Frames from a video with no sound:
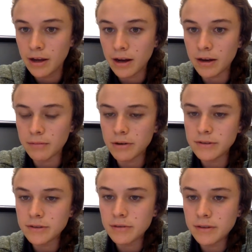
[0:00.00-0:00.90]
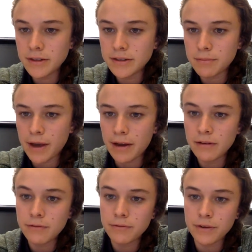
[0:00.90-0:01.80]
Also, the
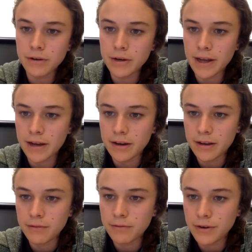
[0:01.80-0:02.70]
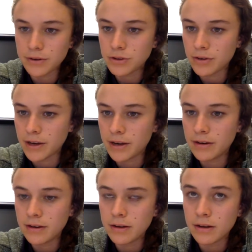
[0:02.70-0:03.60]
demand for organic and fair
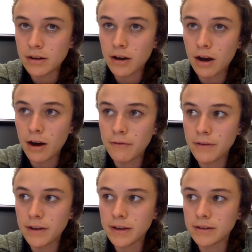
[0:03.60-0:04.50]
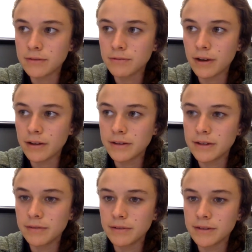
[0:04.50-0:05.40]
trade coffee is
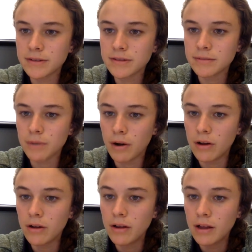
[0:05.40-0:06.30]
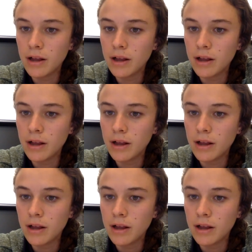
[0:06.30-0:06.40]
relatively small.